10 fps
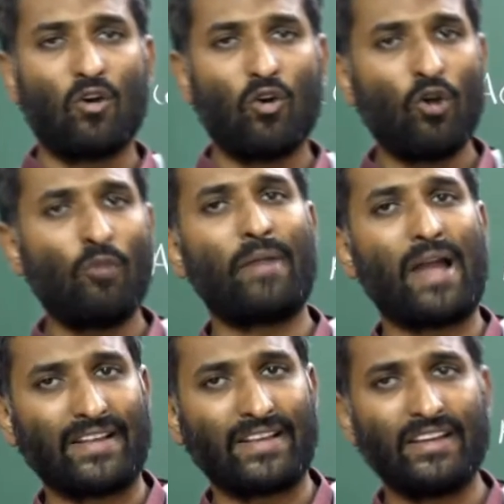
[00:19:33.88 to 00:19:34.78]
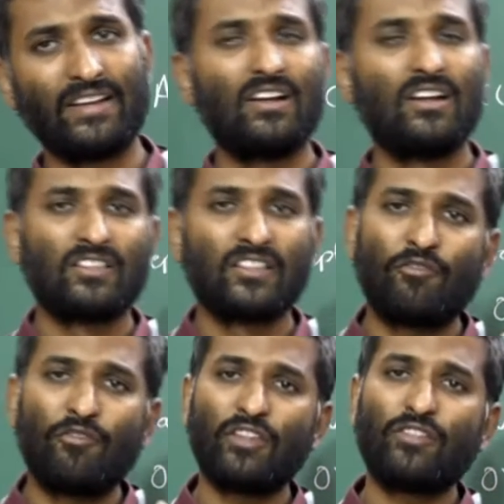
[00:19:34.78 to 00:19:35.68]
home banking,
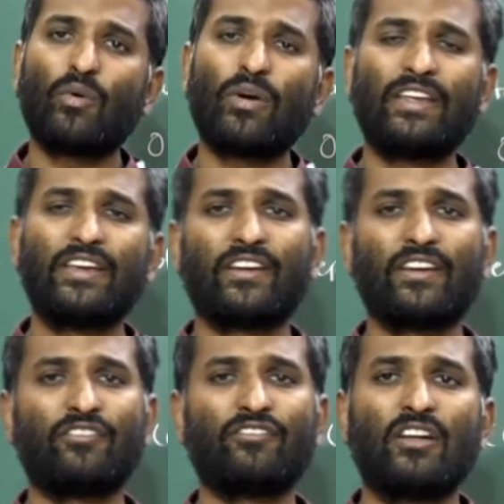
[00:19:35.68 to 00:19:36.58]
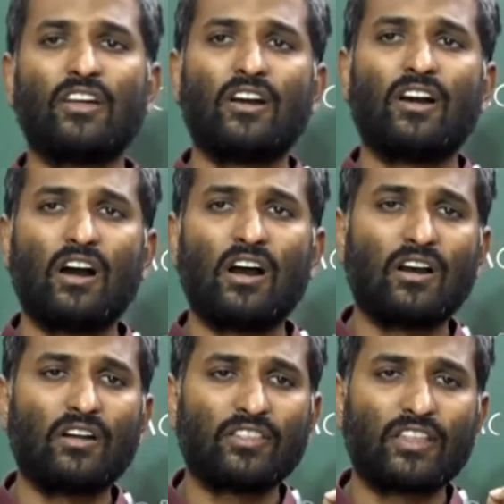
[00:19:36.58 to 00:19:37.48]
the first one here is
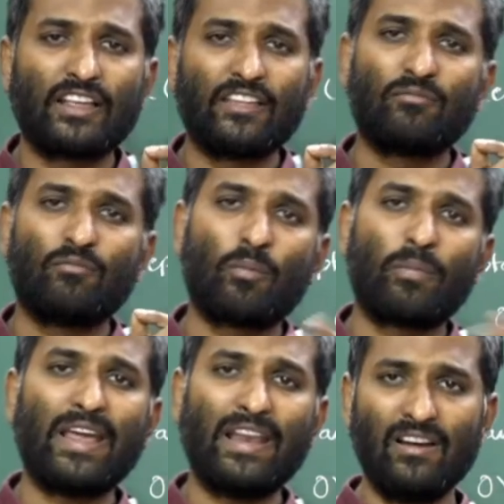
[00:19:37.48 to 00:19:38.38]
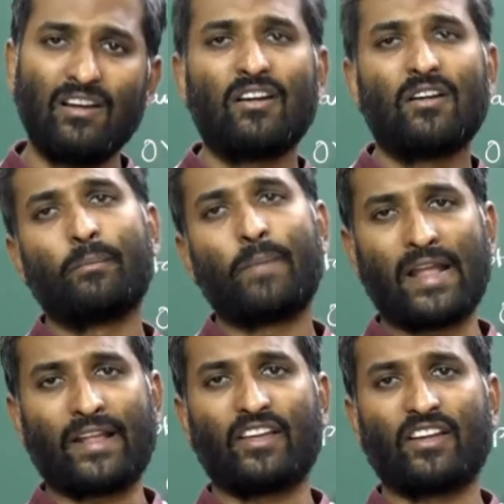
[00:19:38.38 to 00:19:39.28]
that is mobile
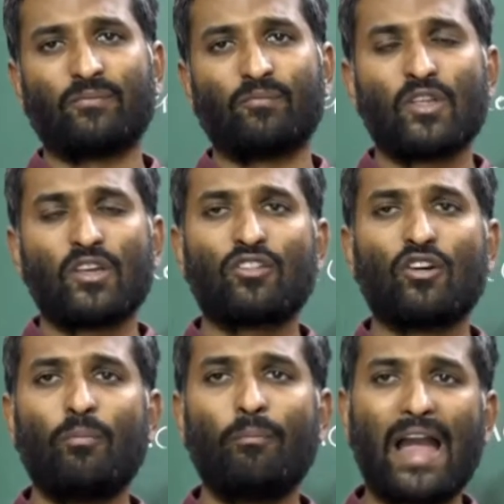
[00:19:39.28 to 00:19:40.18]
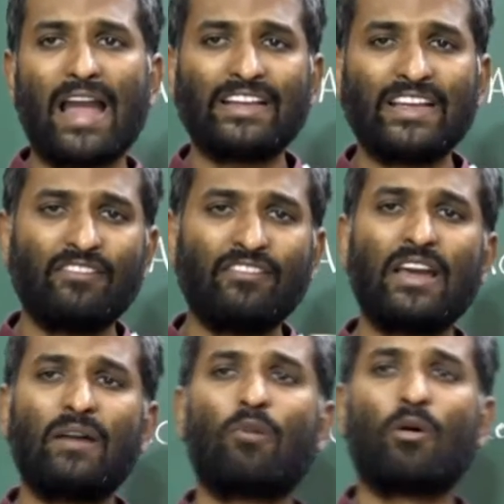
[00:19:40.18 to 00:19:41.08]
banking. So banking
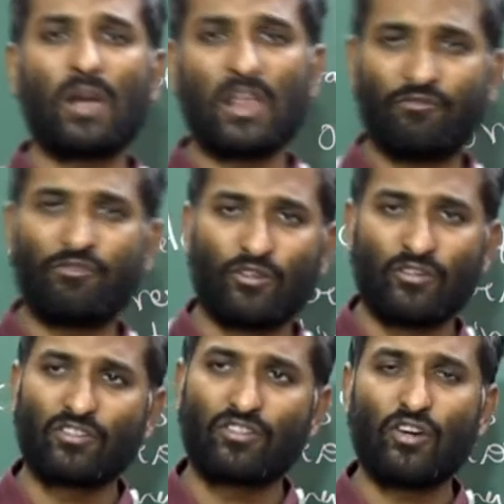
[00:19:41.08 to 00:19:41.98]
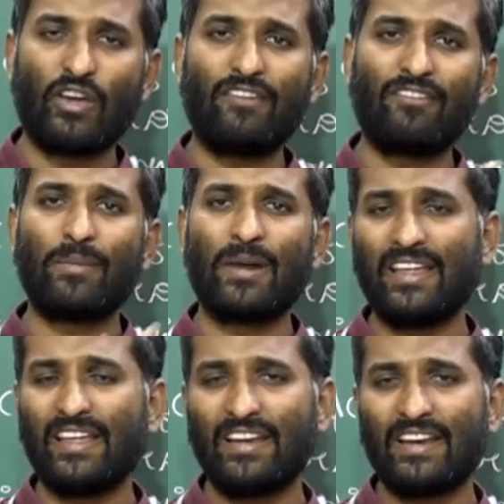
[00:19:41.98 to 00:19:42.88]
via mobile phone. So
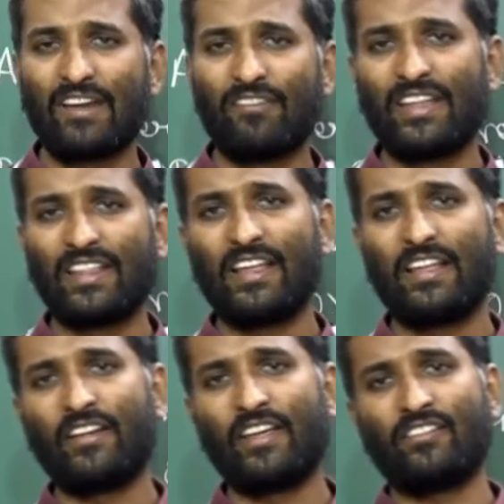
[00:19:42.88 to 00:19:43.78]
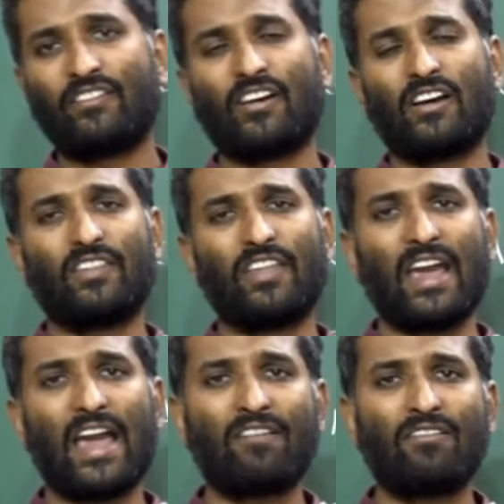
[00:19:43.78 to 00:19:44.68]
everybody nowadays
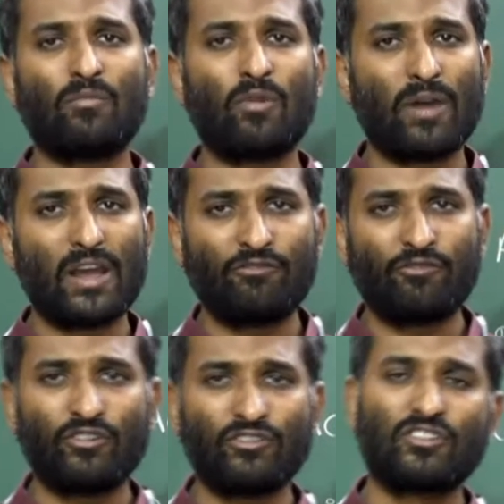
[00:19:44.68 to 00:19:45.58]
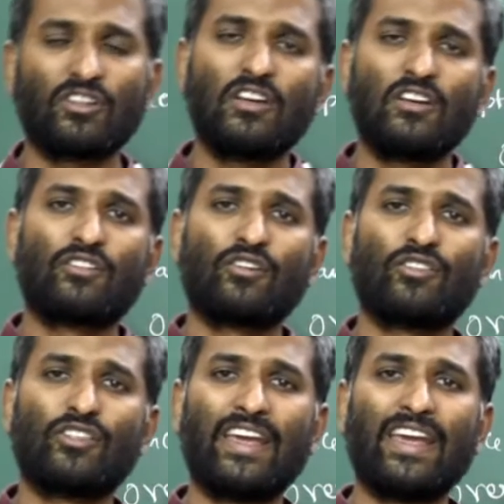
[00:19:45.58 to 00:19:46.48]
they have a mobile phones,
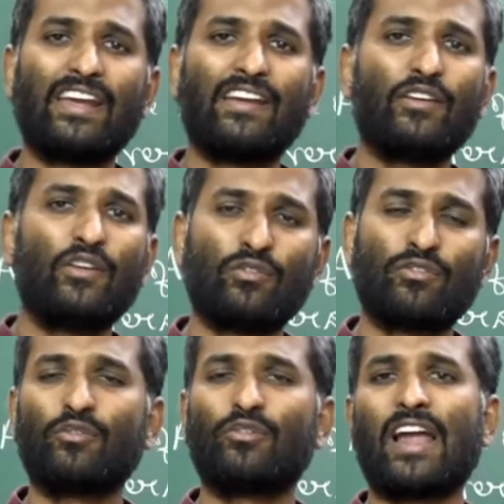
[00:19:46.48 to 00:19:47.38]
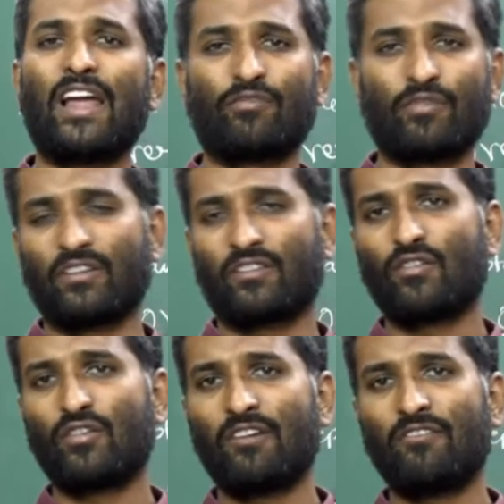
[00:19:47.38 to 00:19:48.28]
so they used to transfer.
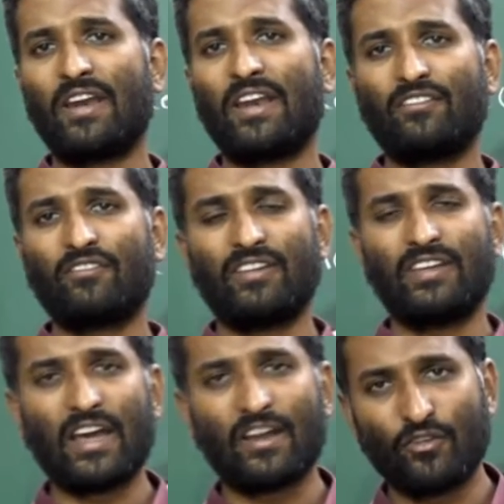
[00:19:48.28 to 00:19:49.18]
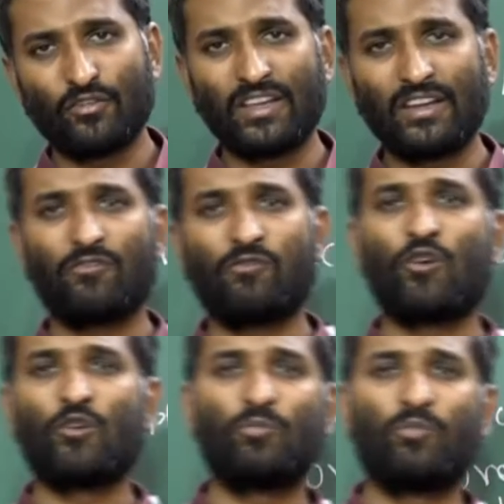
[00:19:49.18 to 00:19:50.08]
So nowadays we are using
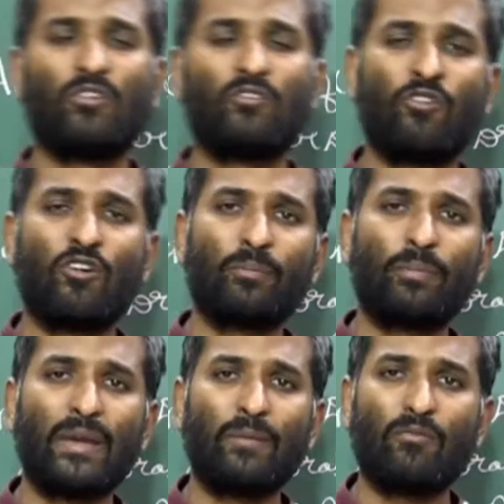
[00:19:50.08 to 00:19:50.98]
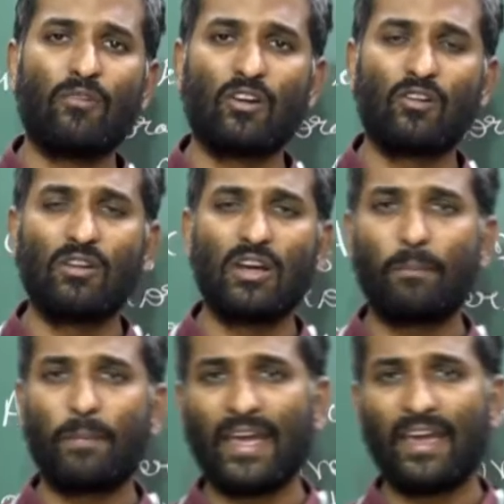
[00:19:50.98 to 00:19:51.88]
phone pay,
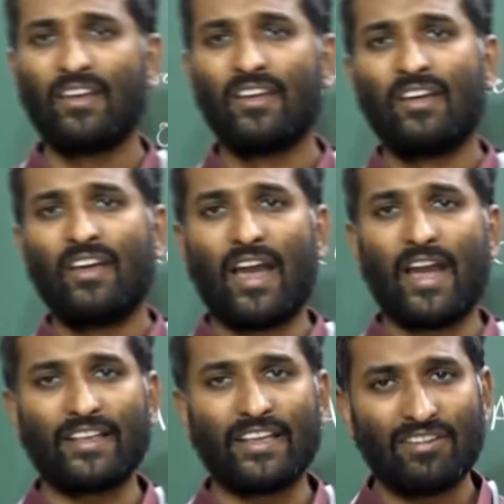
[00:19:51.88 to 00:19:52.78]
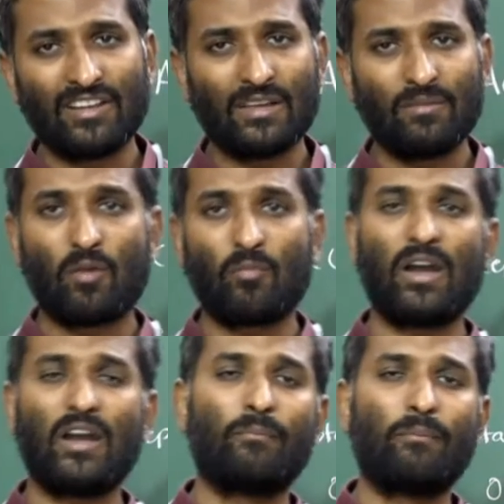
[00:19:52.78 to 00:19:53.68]
Google Pay, and even the
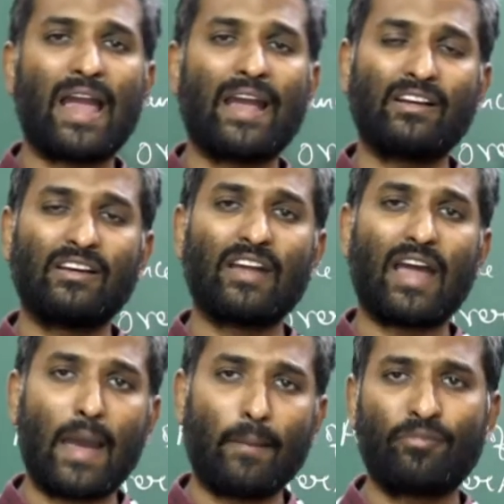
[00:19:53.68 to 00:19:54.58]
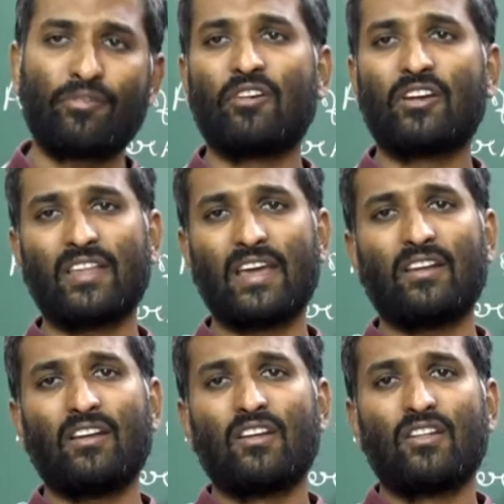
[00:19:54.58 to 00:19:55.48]
mobile banker apps were
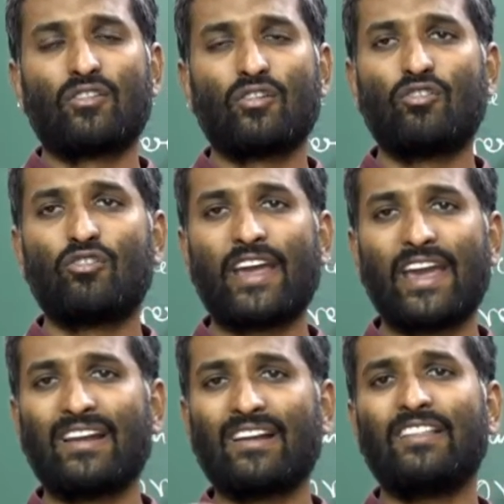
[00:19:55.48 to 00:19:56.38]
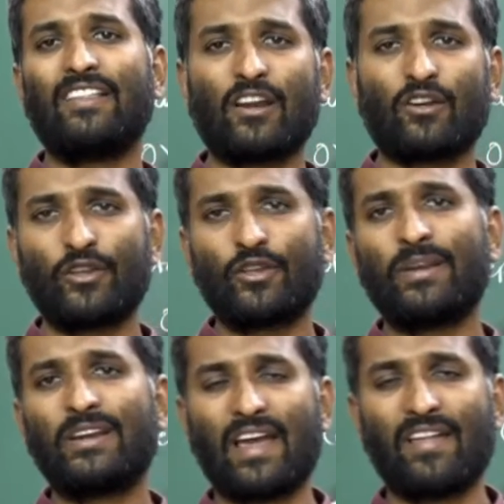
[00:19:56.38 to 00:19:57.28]
there. So directly they are going to
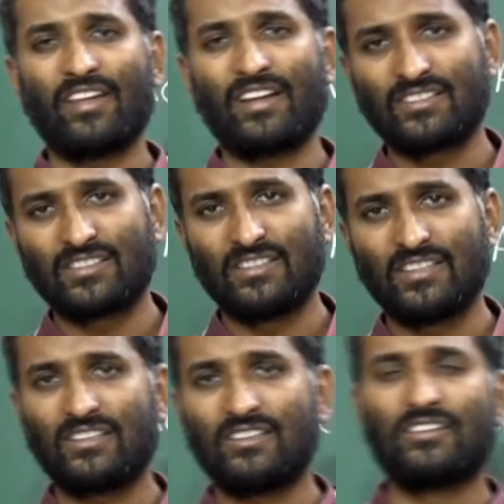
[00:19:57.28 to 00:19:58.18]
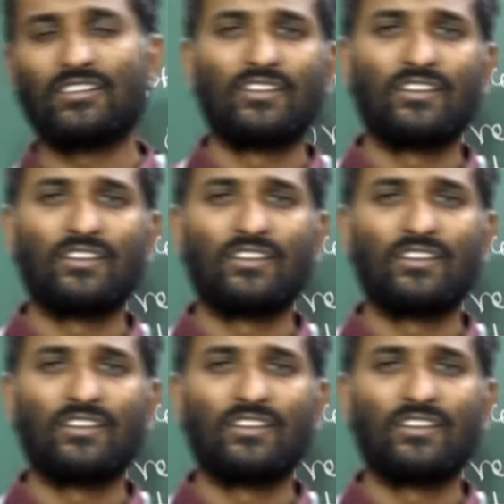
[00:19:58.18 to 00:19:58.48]
be transact the